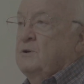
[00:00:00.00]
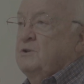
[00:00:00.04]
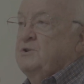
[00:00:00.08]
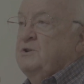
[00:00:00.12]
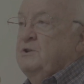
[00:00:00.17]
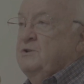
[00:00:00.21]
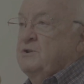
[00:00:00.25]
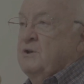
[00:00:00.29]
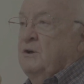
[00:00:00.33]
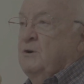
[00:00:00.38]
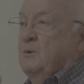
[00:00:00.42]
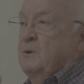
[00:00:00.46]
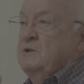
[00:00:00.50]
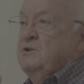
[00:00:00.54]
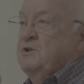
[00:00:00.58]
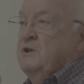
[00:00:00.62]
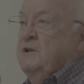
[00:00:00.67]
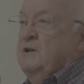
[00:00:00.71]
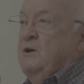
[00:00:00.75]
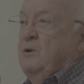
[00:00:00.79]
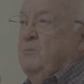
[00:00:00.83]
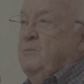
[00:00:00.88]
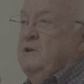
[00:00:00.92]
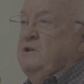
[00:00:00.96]
and she's always
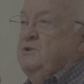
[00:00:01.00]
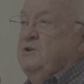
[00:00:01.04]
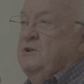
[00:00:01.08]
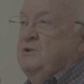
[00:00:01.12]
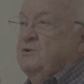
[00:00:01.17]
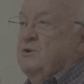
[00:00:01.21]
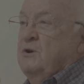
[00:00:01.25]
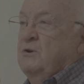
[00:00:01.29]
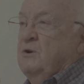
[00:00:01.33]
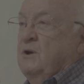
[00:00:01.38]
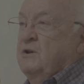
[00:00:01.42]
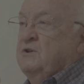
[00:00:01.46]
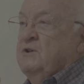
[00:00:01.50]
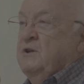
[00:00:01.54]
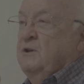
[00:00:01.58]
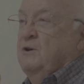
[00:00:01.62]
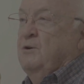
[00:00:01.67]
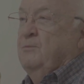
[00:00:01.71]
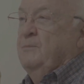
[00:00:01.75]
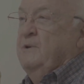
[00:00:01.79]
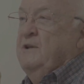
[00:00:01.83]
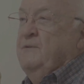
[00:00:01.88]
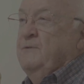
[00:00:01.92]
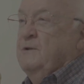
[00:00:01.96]
telling me she's going to
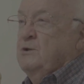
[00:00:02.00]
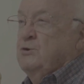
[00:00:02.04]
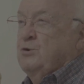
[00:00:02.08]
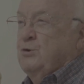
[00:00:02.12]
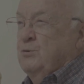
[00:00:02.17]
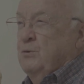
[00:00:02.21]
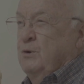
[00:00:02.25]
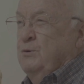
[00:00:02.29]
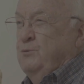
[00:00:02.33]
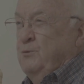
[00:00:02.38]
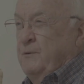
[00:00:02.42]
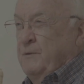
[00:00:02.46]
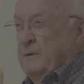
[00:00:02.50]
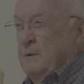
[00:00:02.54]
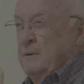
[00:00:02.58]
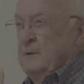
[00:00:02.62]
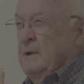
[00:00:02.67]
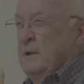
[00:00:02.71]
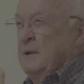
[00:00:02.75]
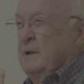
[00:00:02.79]
tell me the truth.